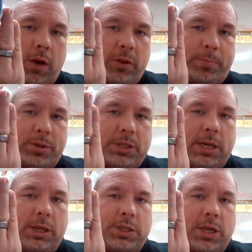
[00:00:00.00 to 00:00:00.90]
of the
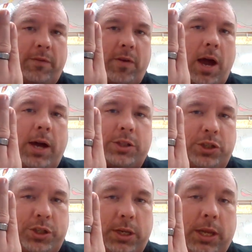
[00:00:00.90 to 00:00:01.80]
percentage of
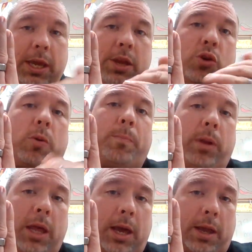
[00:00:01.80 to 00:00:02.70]
oxygen in your
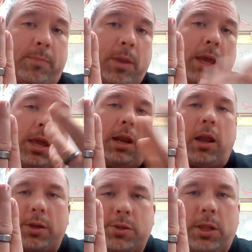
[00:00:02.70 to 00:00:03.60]
blood.
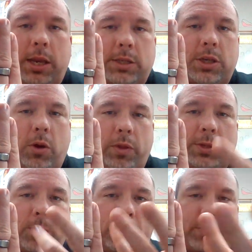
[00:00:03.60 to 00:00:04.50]
It'll also let us know
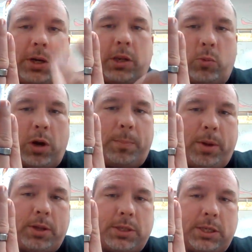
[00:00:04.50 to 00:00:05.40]
this one particular what our
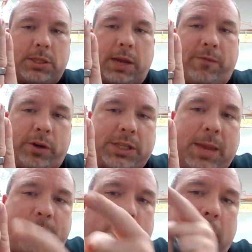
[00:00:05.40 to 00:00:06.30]
pulse is. Like for
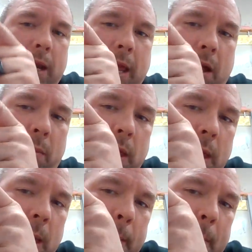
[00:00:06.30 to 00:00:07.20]
example, right now,
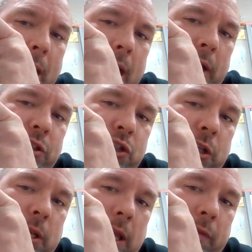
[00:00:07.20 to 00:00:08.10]
my
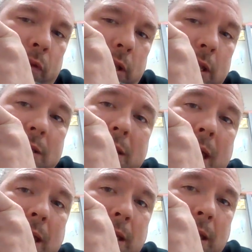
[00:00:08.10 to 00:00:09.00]
oxygen level is
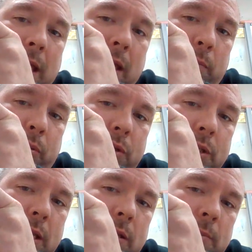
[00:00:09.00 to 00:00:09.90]

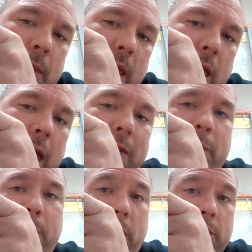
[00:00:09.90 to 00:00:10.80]
98%. I have
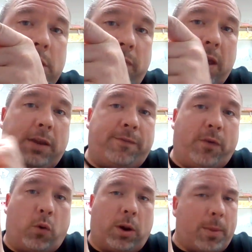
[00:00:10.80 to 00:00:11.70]
a pulse of
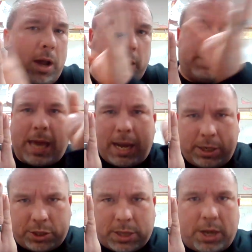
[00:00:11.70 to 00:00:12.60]
84. I'm all
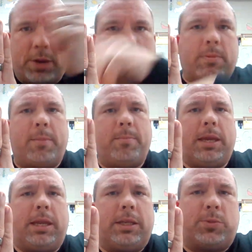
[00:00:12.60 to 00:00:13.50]
excited. Just got done with my
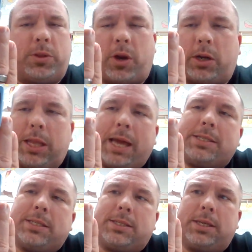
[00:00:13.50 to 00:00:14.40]
meetings with our
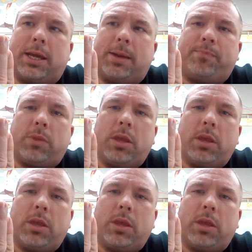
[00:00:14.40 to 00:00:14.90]
classes today.